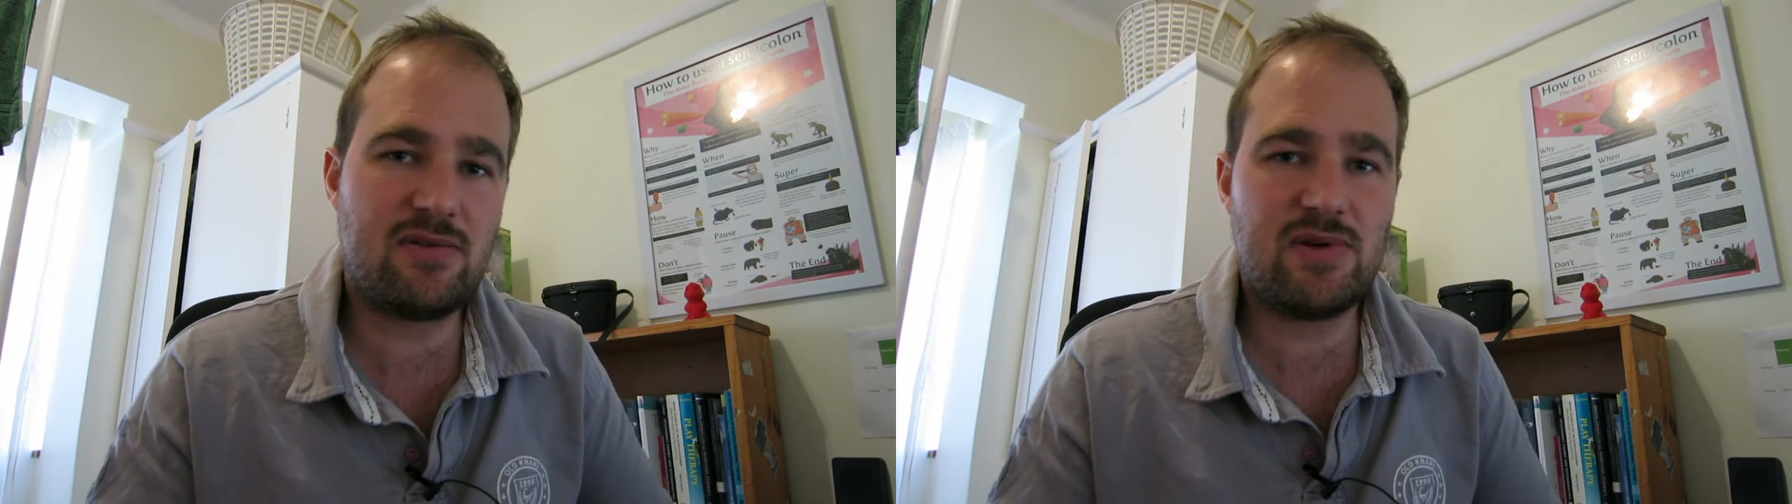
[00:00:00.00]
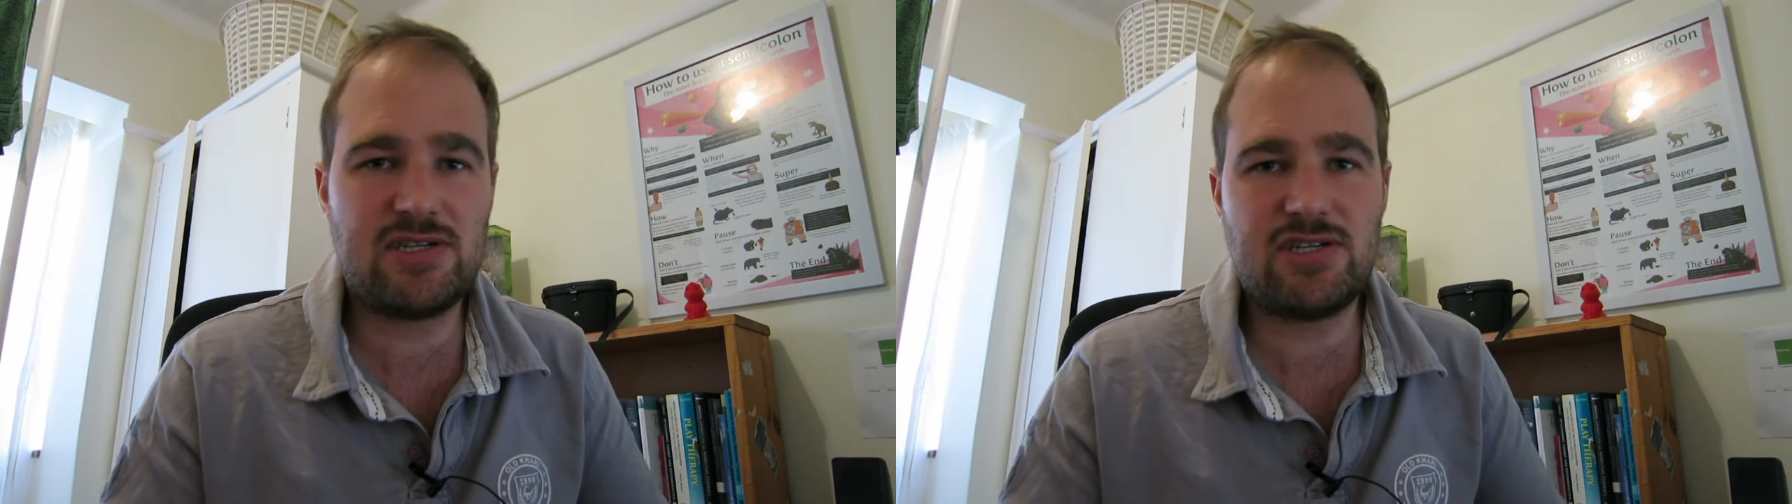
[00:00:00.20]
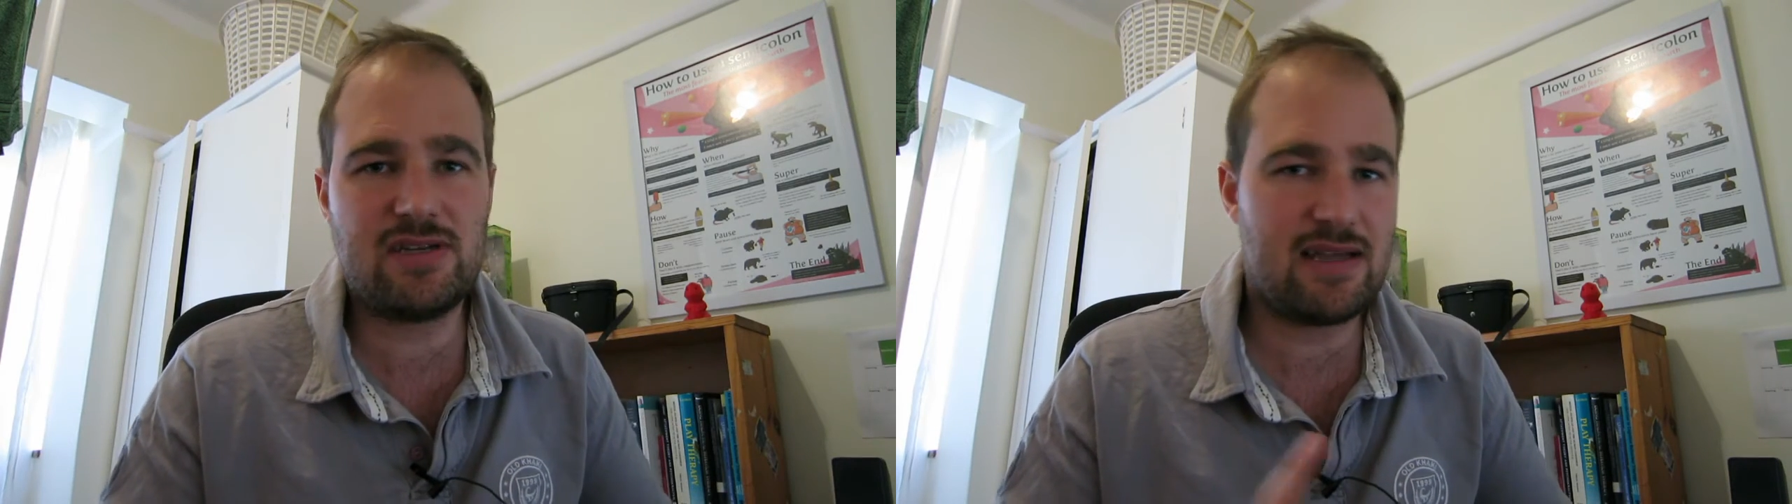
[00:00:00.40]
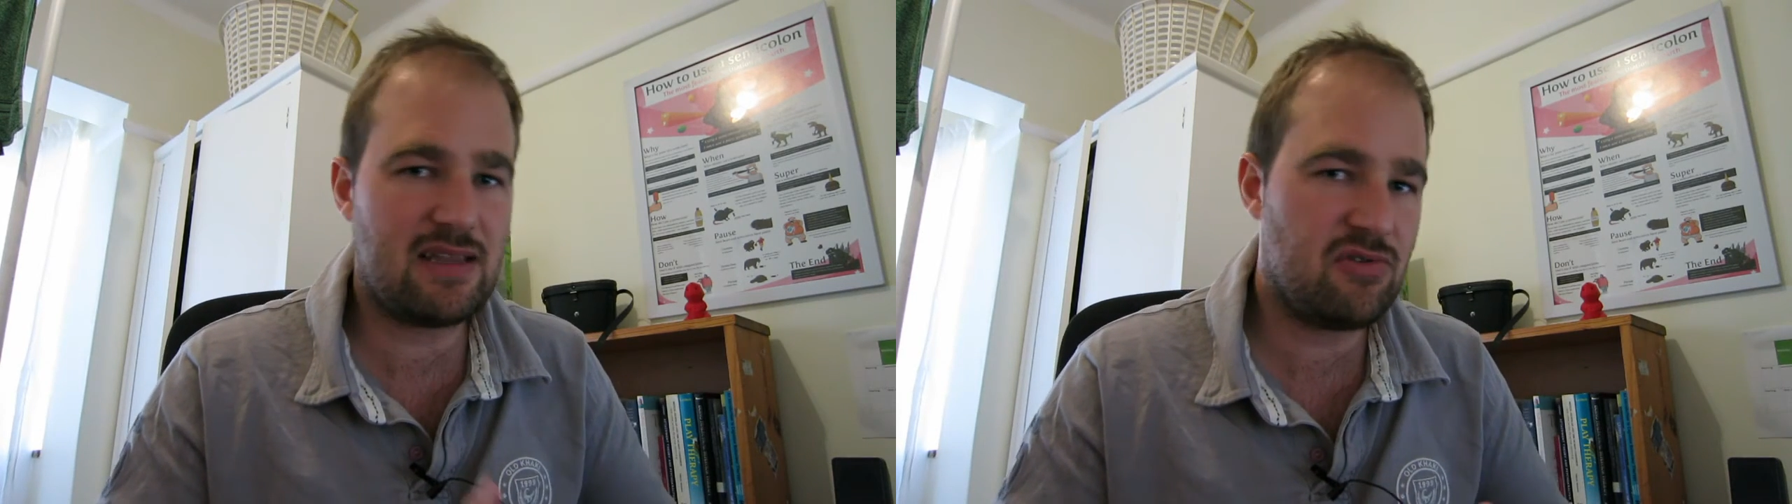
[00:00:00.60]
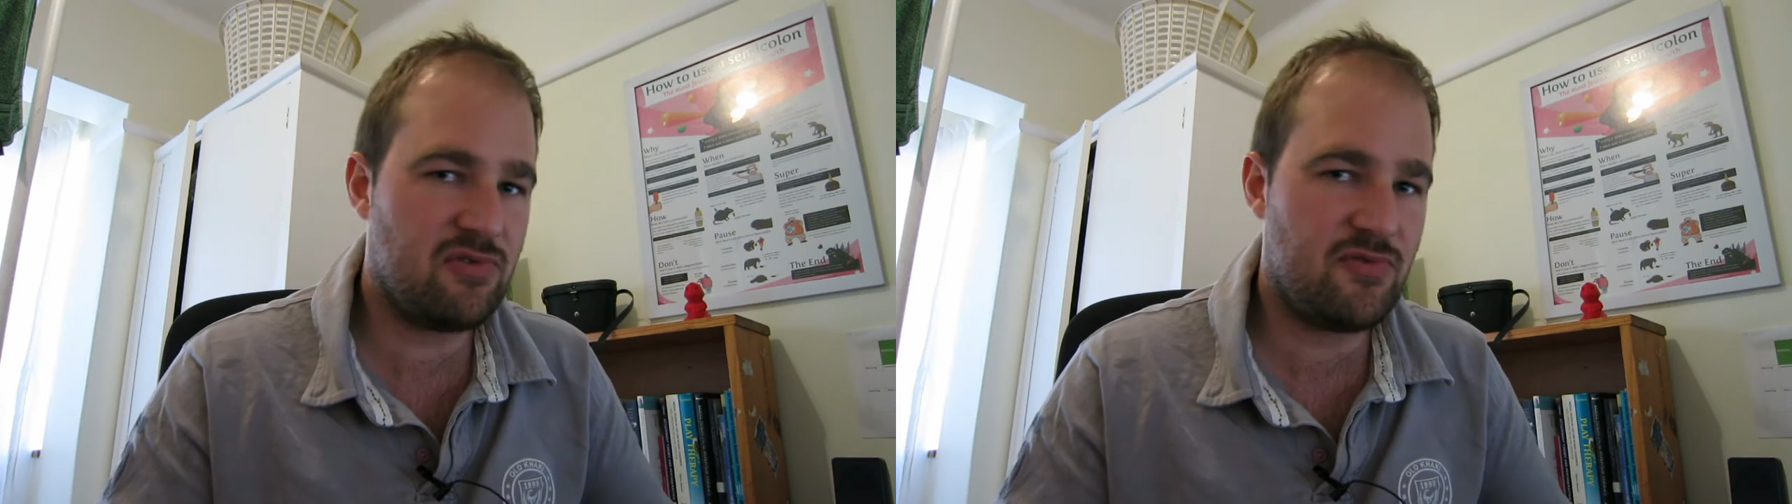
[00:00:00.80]
question.
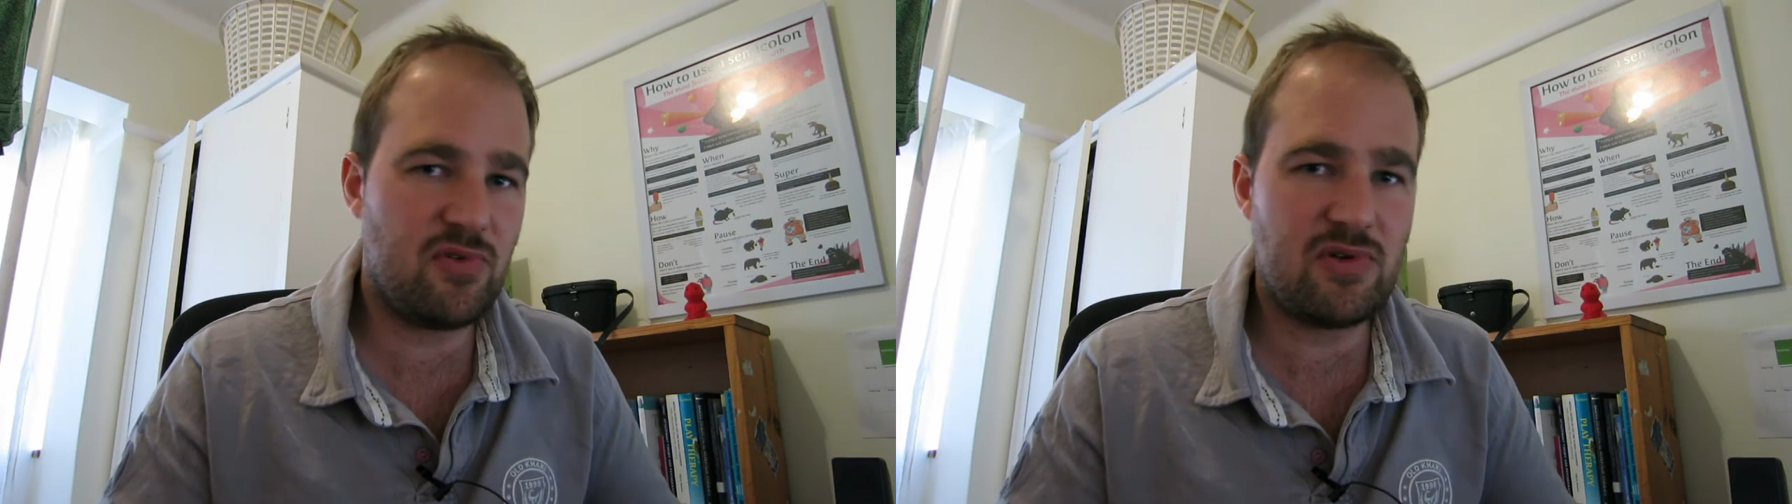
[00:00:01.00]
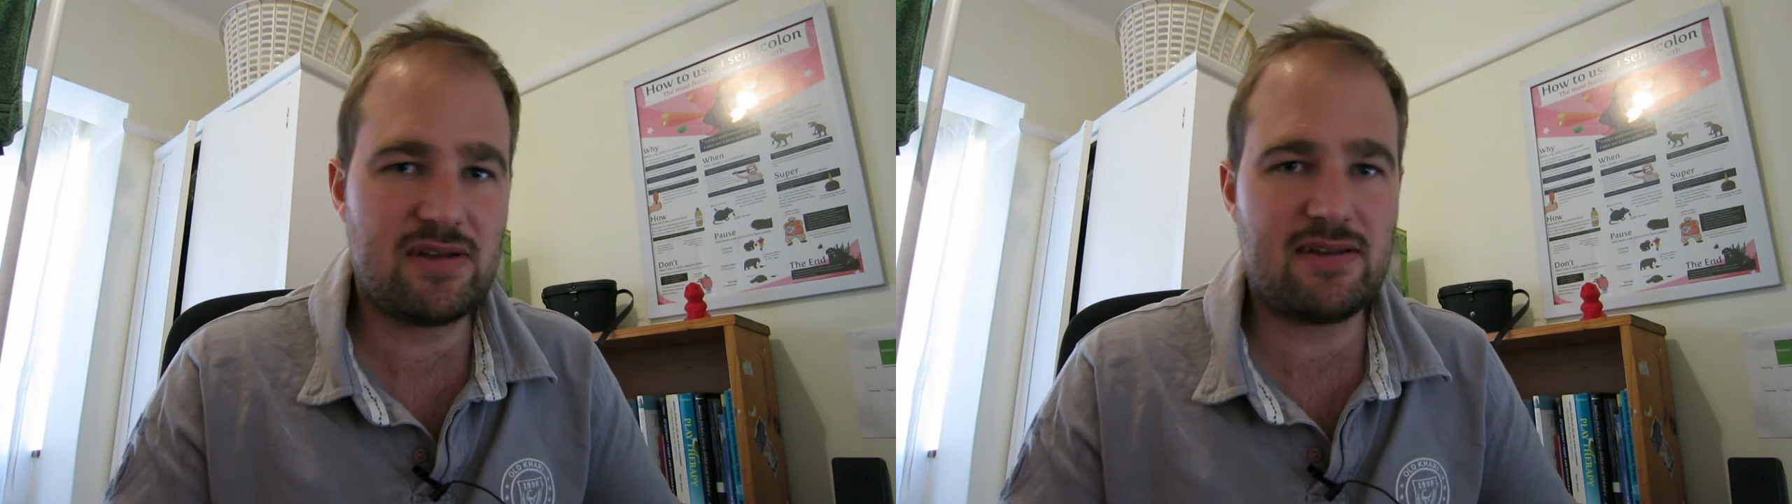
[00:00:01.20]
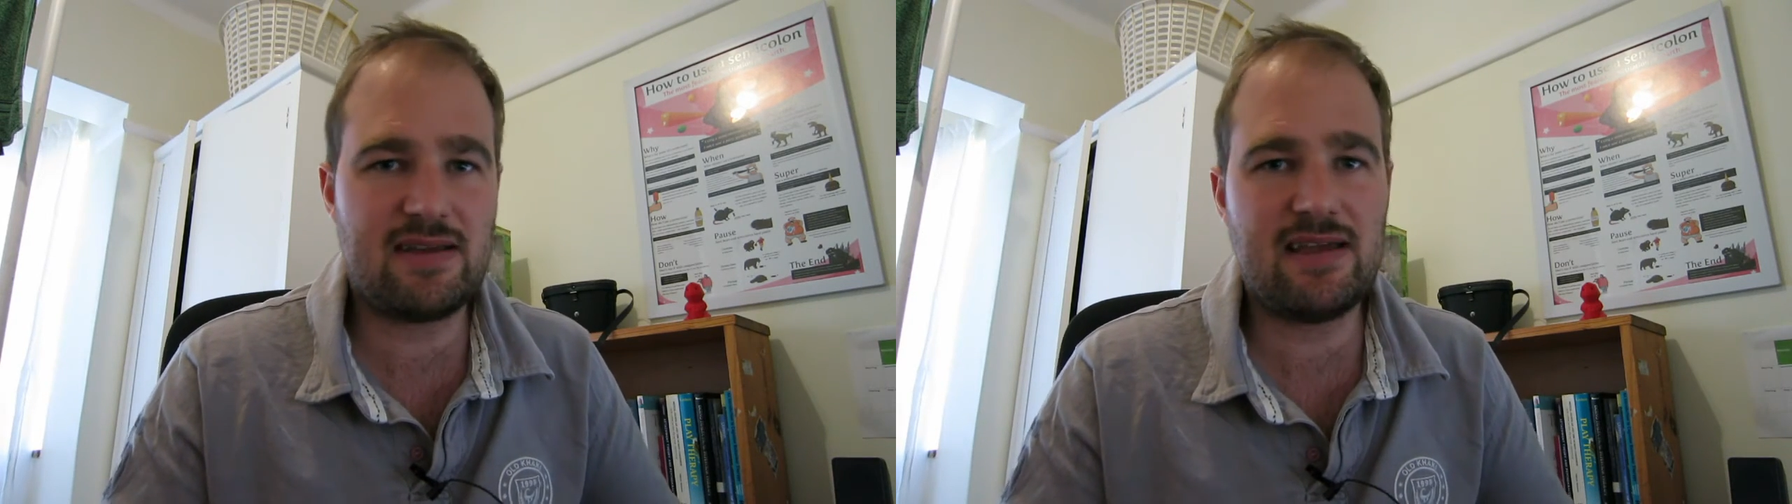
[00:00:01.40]
Can you afford it?